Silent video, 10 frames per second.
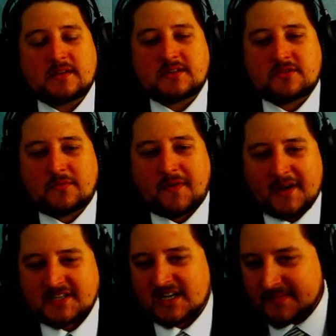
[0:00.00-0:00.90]
We've
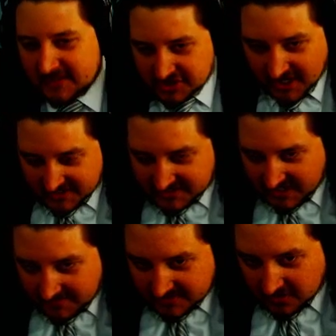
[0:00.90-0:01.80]
already talked about the Chinese
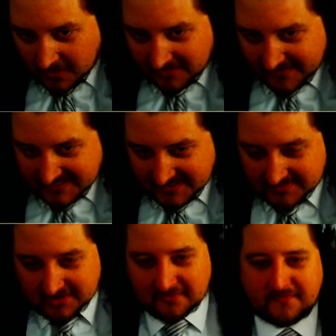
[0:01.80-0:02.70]
teams. The qualified
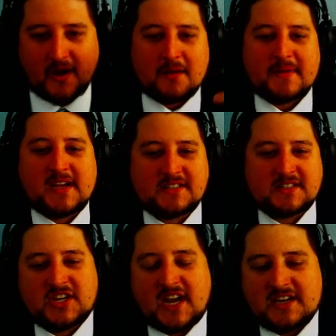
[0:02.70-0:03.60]
teams so far, because
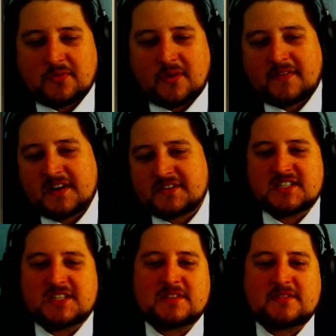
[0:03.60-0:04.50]
the Chinese qualifier
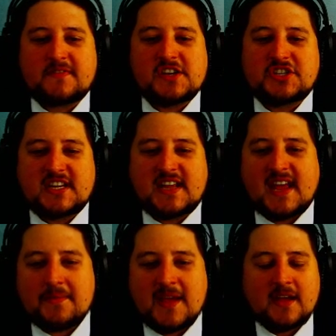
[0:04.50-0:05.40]
system, is Vici
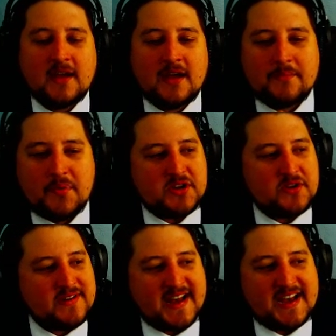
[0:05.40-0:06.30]
Gaming. Burden
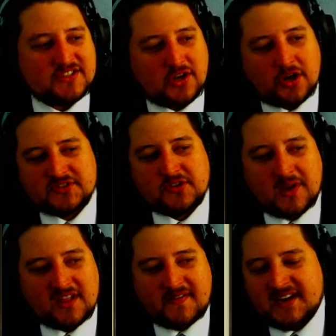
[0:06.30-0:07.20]
United has also
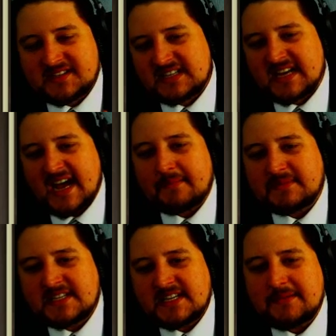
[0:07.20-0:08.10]
qualified as the
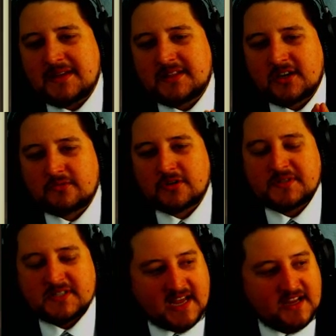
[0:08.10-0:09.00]
top team in the group
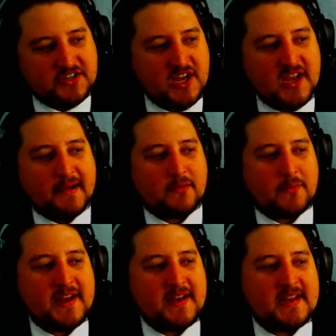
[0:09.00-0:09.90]
stage. we're
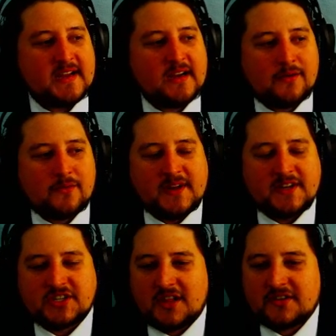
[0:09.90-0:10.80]
waiting to hear
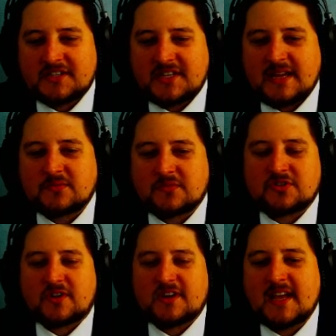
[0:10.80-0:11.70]
which other teams will
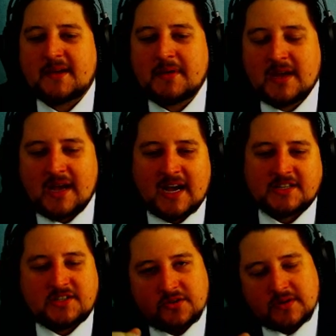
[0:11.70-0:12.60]
join them. Uh,
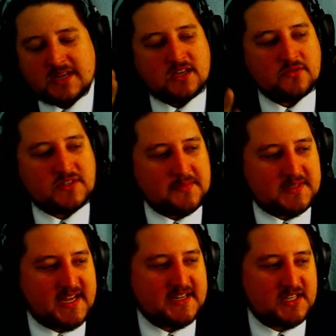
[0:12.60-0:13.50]
two EU
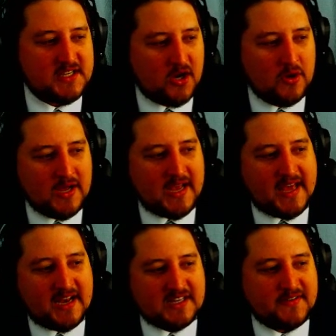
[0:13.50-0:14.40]
teams get to go,
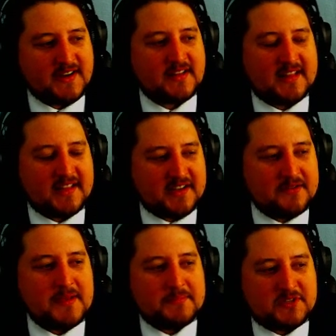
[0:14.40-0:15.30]
and it is very likely going
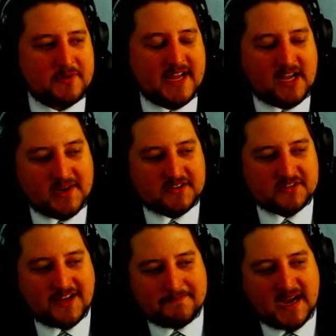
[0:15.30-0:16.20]
to be between
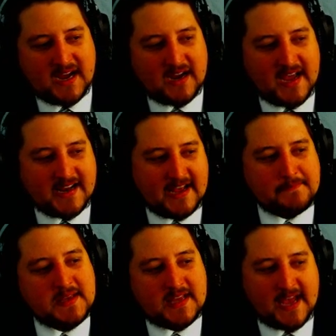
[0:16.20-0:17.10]
Hellraisers Empire,
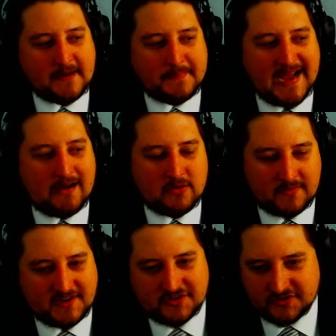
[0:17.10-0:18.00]
NIP, and Power
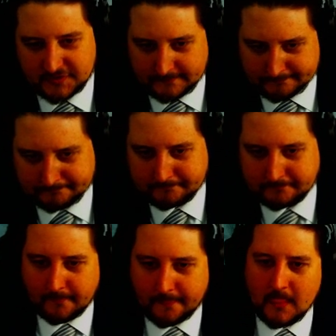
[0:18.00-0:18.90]
Rangers.
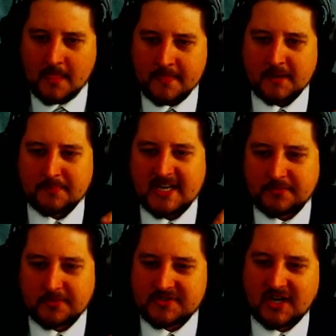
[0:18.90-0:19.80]
Their prize
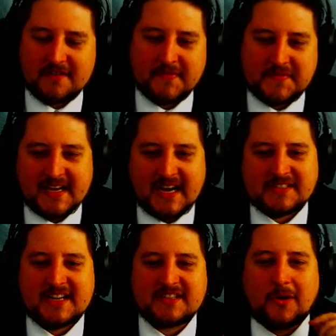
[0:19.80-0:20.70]
pool started at
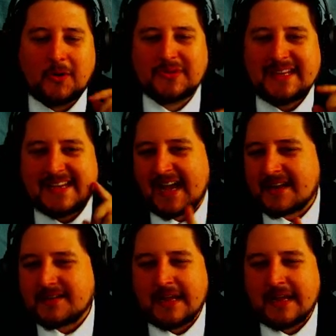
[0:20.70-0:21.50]
50,000 has only gotten